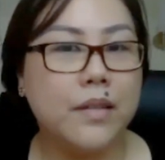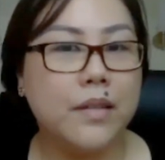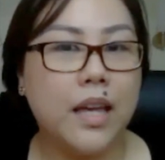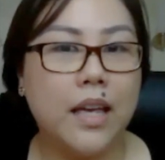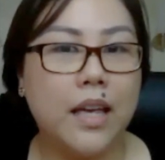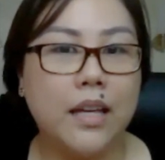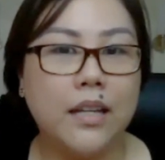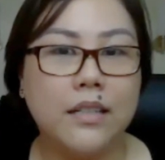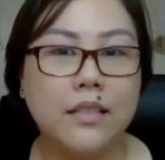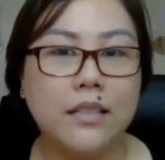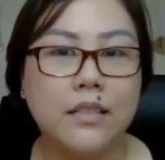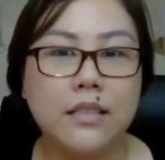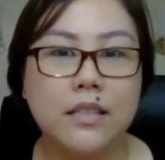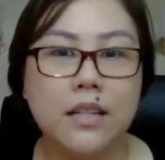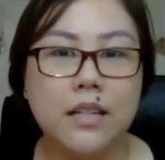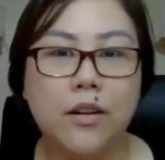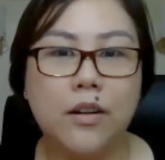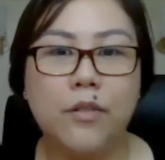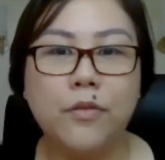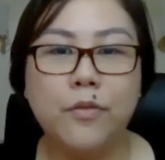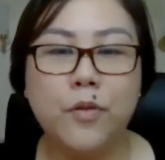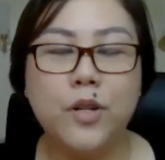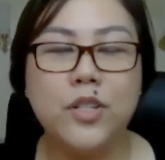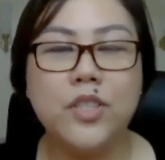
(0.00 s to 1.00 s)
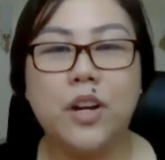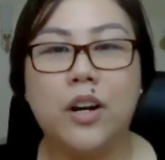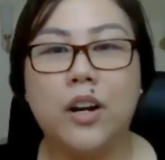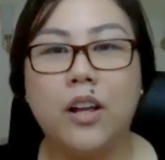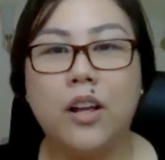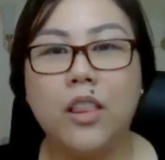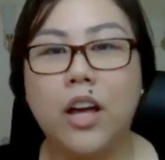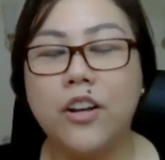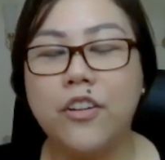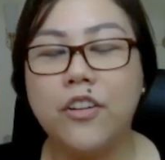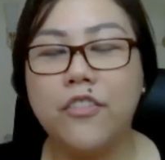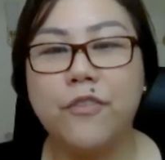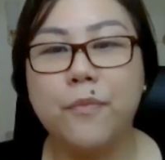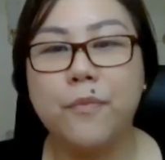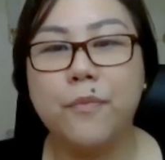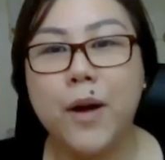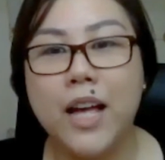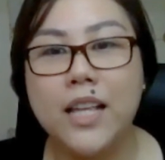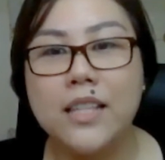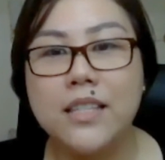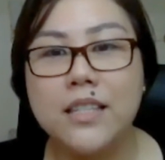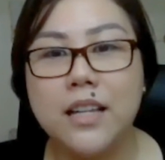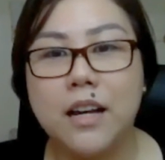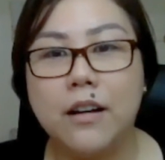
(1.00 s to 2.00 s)
And of course, there are a lot of
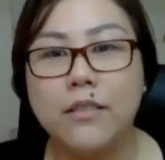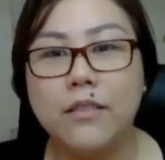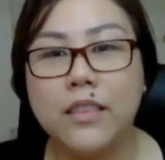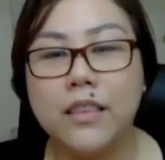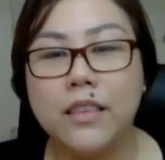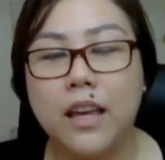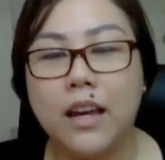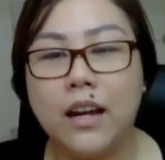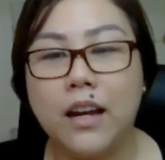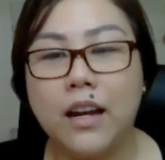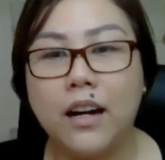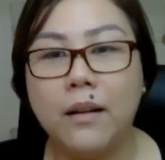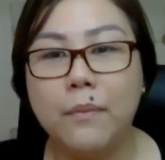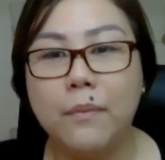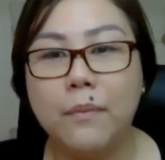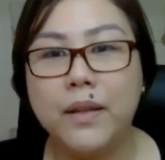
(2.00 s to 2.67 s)
brands out there,